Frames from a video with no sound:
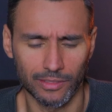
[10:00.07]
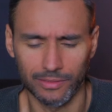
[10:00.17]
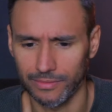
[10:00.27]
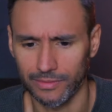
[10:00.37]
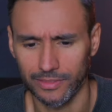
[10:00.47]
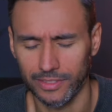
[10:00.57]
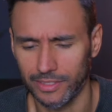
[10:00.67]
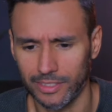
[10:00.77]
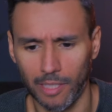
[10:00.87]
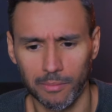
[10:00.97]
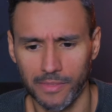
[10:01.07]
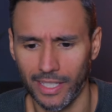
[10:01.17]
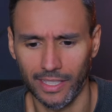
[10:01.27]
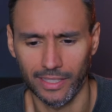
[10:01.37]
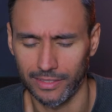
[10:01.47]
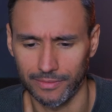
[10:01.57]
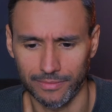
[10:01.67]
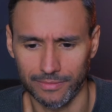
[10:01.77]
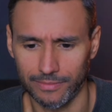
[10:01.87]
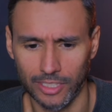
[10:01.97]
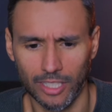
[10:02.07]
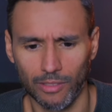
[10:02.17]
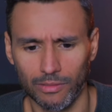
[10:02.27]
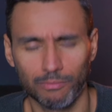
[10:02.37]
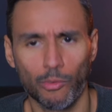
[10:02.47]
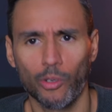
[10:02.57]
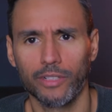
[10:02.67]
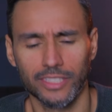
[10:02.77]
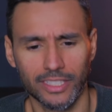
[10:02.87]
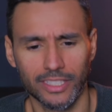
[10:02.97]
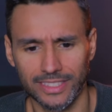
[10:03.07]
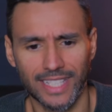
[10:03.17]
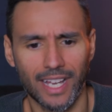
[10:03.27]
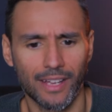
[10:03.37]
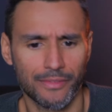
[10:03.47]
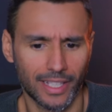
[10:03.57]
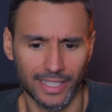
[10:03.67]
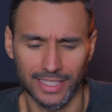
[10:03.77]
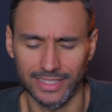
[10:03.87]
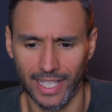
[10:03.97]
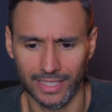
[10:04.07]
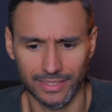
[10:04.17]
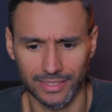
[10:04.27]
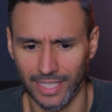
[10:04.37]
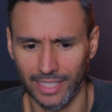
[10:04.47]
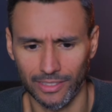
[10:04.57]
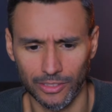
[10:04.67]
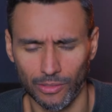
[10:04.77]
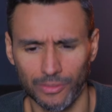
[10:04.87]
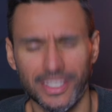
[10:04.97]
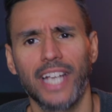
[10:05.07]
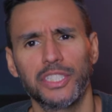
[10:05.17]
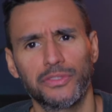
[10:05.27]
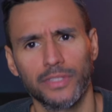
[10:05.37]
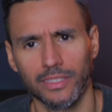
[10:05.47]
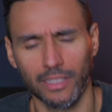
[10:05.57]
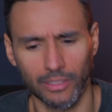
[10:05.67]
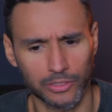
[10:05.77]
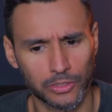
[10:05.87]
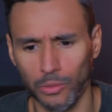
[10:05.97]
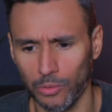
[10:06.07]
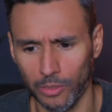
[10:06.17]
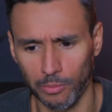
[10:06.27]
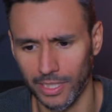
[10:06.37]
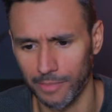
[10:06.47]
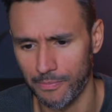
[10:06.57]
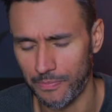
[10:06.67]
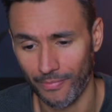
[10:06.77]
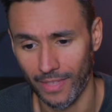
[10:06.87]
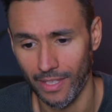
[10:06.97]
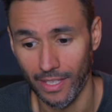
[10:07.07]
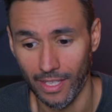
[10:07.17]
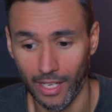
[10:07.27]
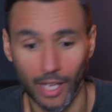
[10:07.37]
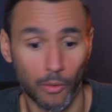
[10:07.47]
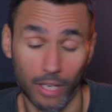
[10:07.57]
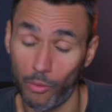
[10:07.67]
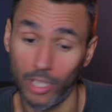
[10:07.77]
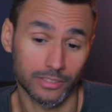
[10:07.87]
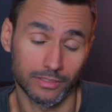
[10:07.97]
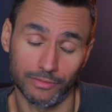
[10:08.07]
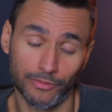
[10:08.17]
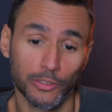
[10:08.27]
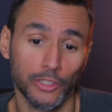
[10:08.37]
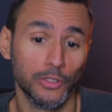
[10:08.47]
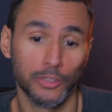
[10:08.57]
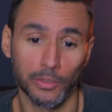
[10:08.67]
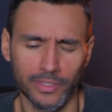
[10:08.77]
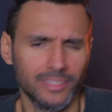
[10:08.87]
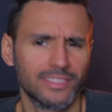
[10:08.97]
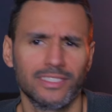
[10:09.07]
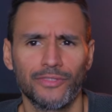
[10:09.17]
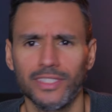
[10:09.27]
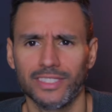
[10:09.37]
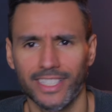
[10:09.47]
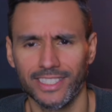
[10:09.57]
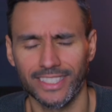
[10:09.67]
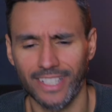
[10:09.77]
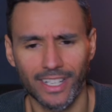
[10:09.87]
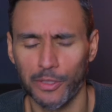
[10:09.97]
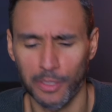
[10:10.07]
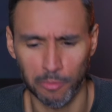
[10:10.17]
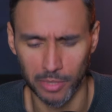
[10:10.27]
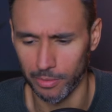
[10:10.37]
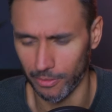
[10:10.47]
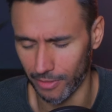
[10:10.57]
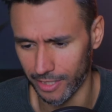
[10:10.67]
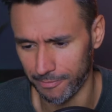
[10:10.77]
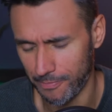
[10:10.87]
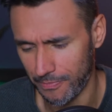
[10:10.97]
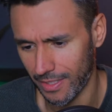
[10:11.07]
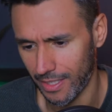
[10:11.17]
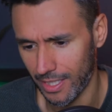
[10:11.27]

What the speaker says: you know, something, you know, more of the in the South, like in Texas. I don't know. Nashville looks cool to me. I watched a few YouTube videos. It feels like you're there with the people, right?